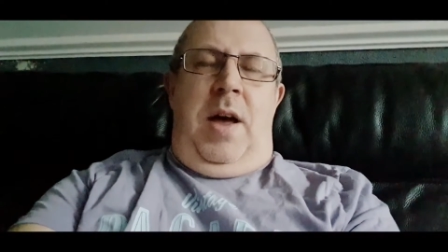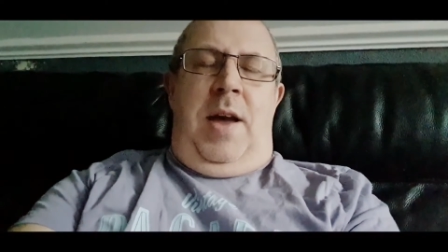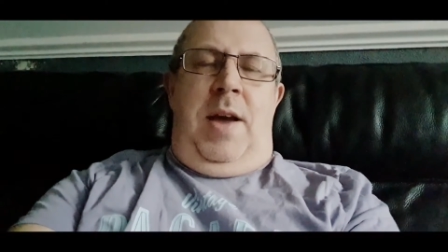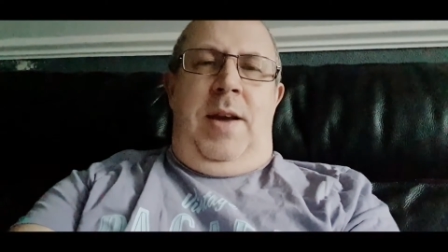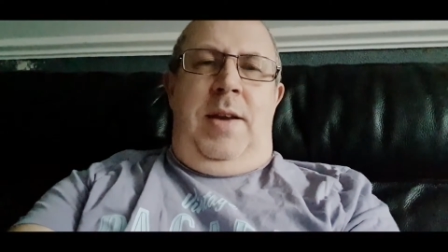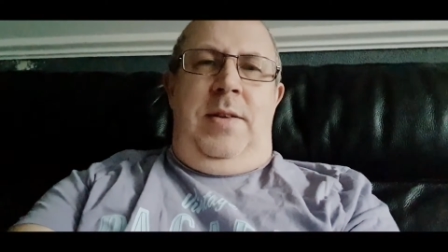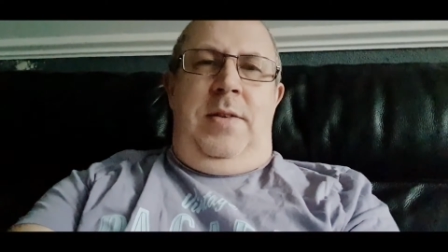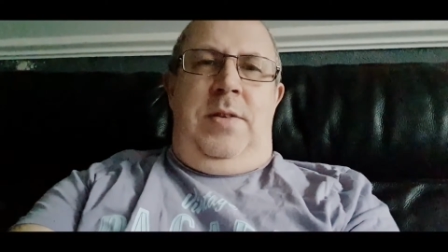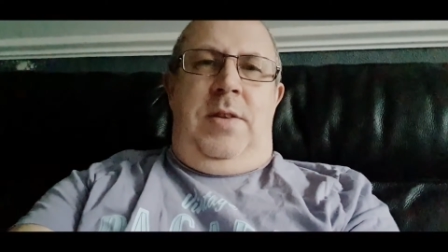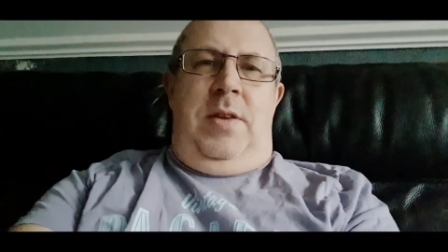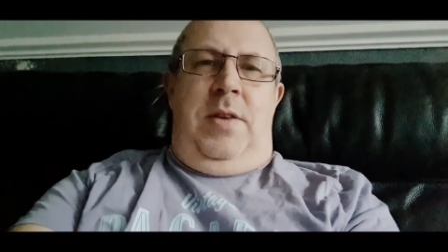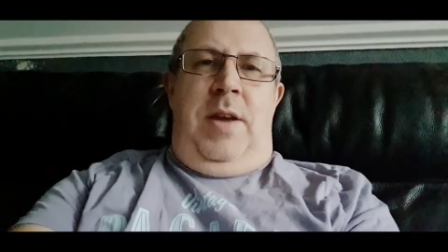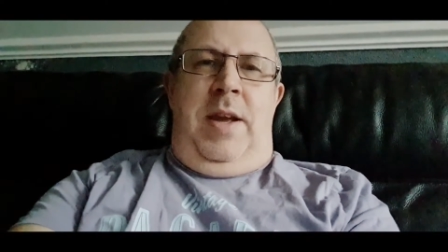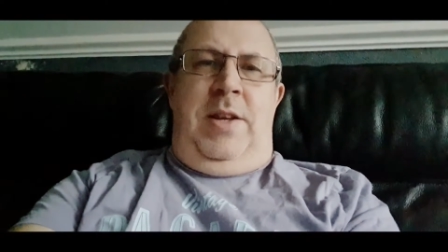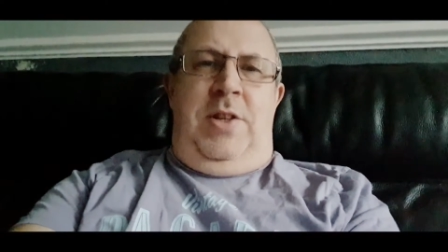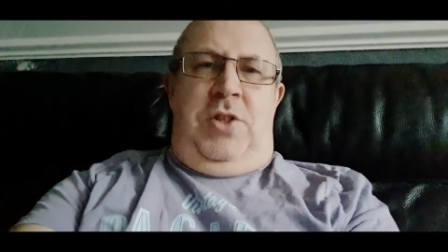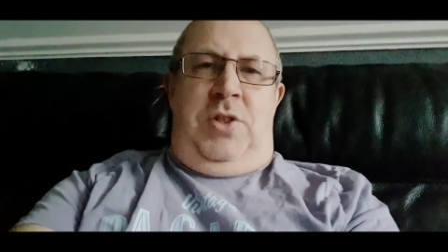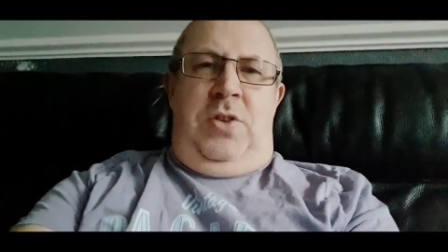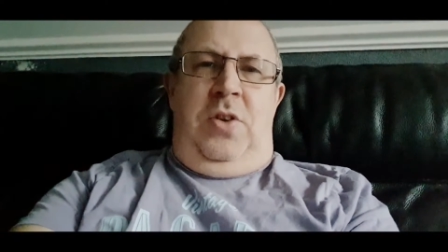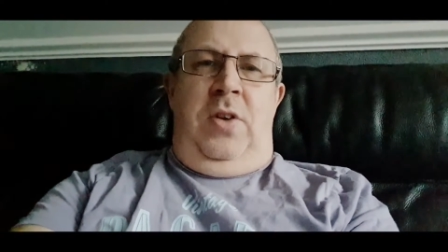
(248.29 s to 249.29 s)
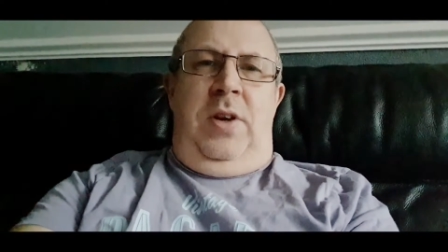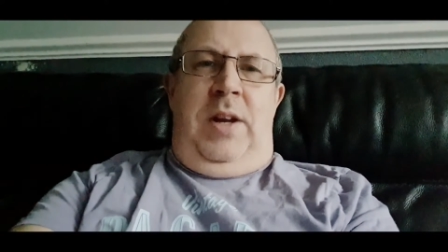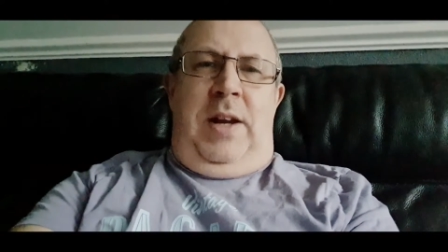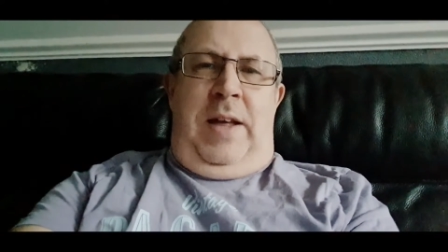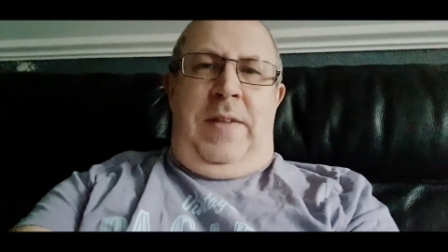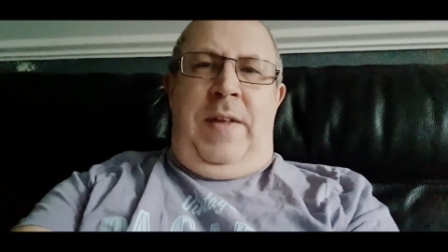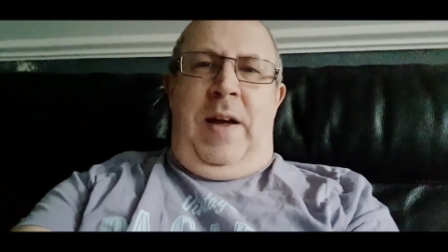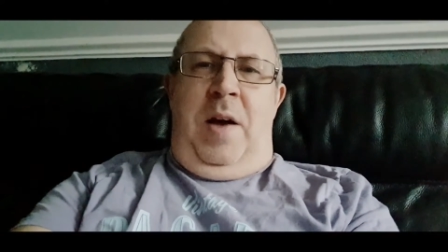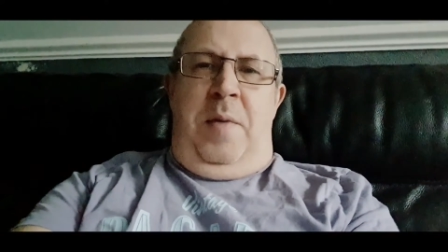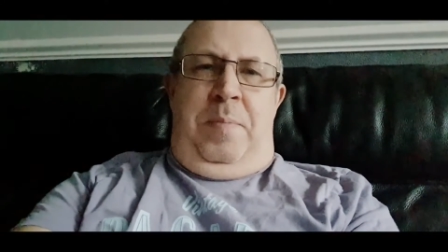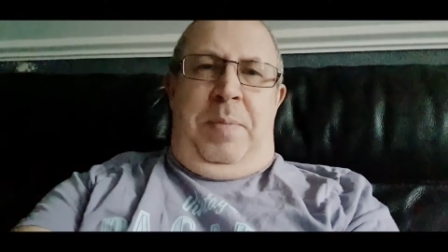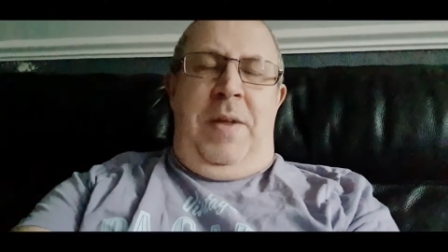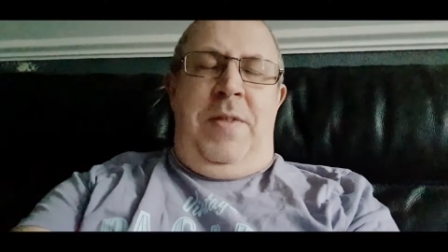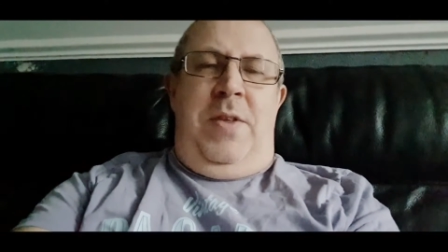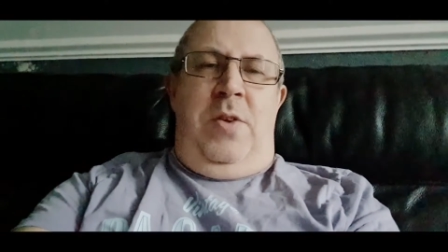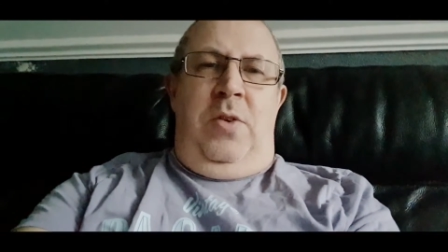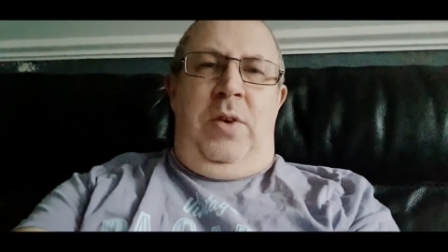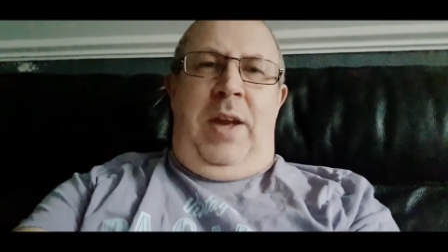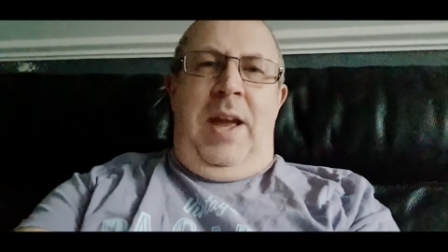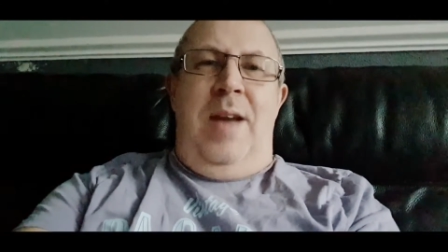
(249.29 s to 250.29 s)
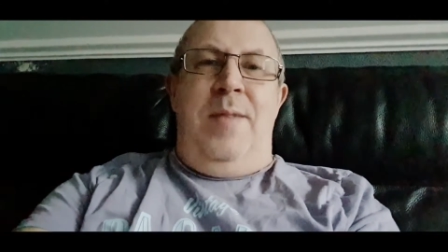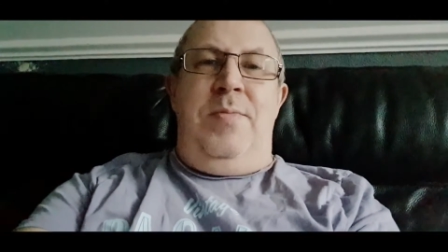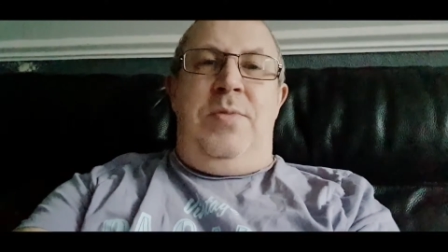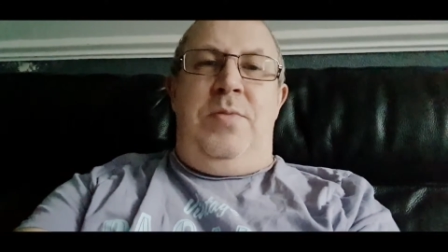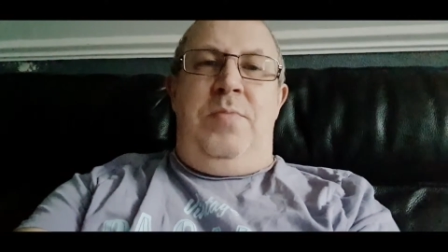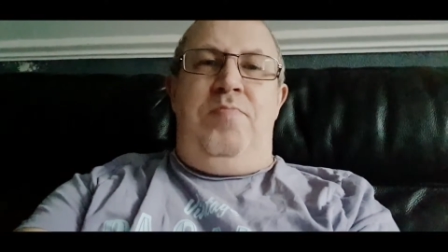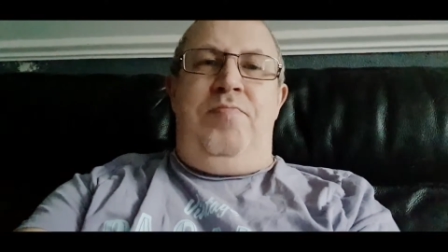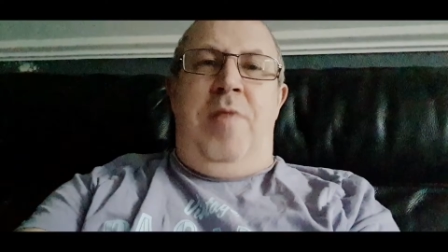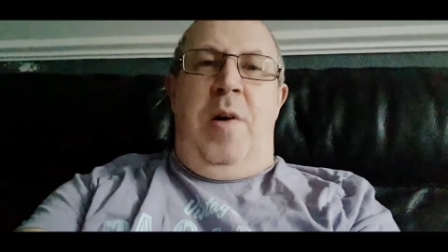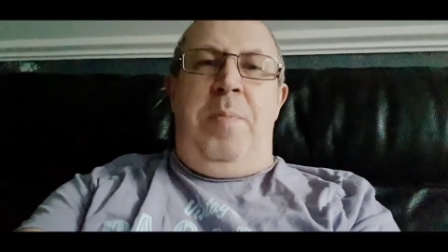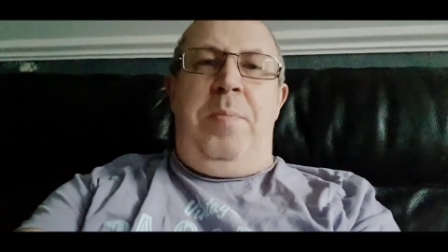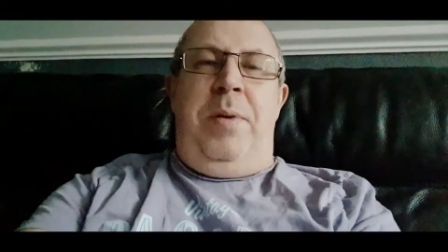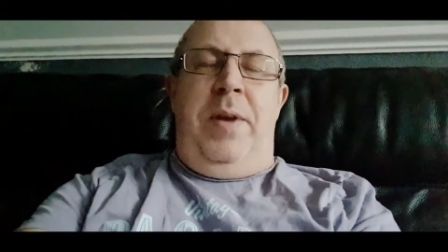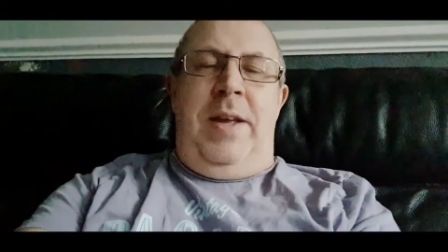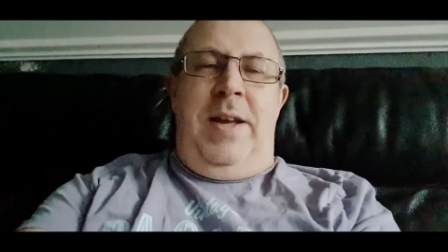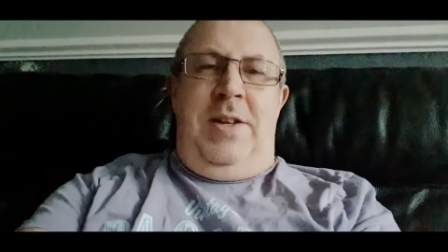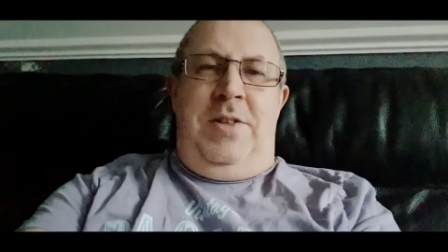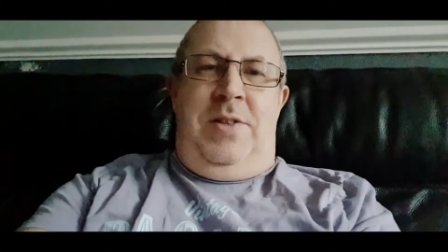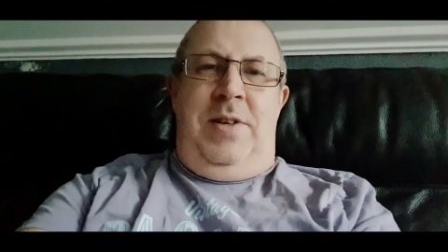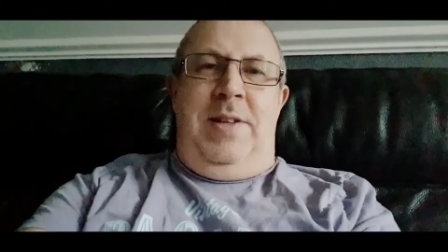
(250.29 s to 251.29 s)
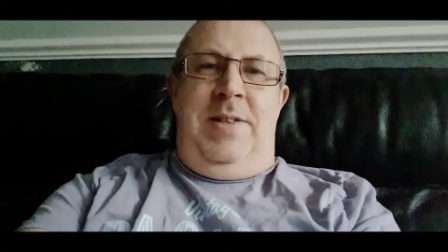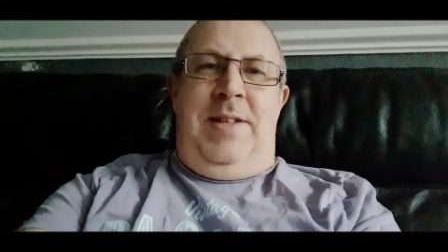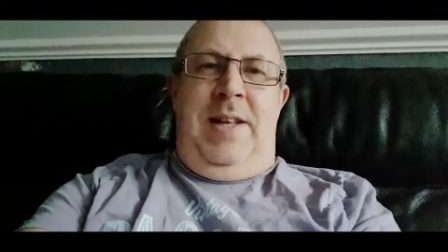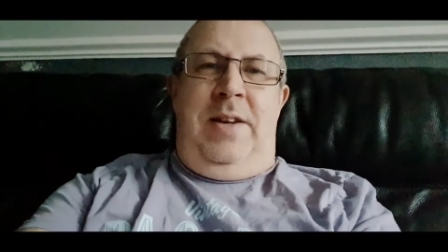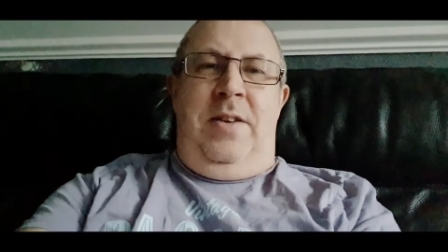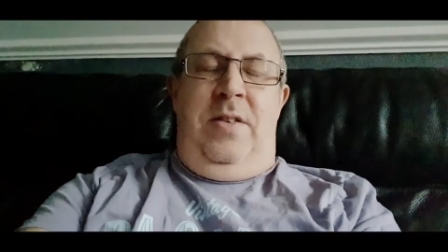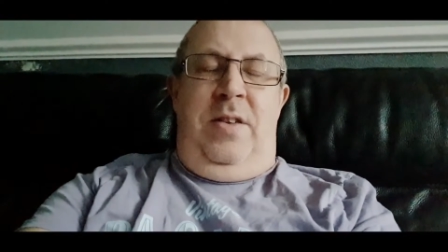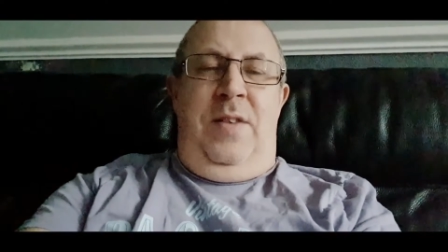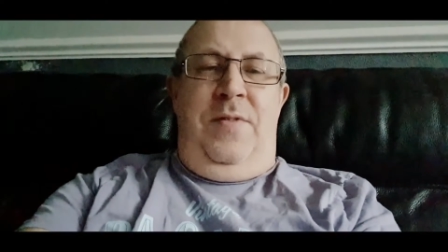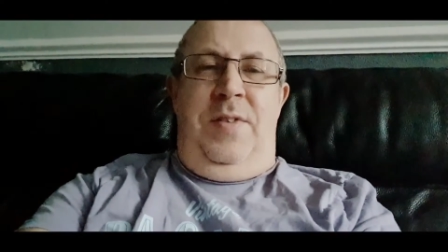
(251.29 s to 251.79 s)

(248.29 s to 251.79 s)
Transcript: and install it like that and play the old games properly as the Nintendo,